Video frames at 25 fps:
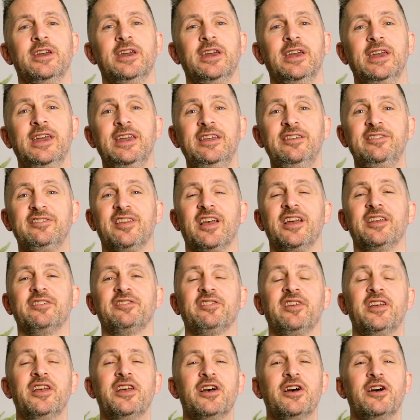He says,
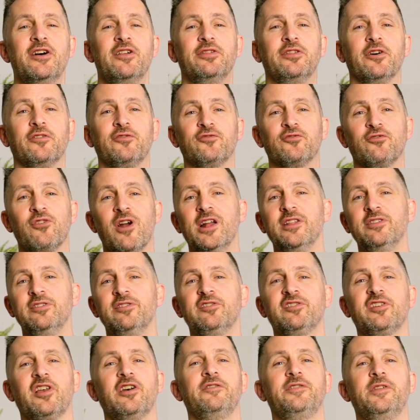"The
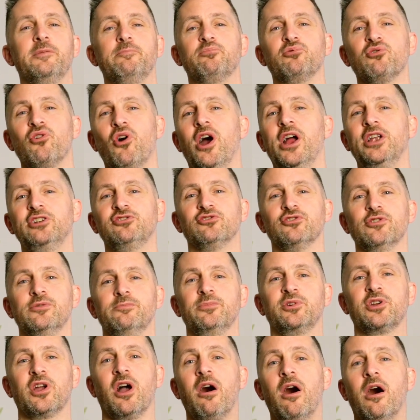friends of the bridegroom
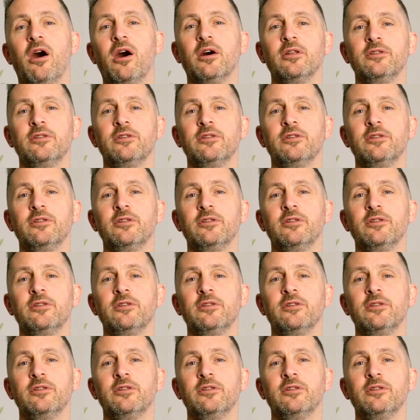can't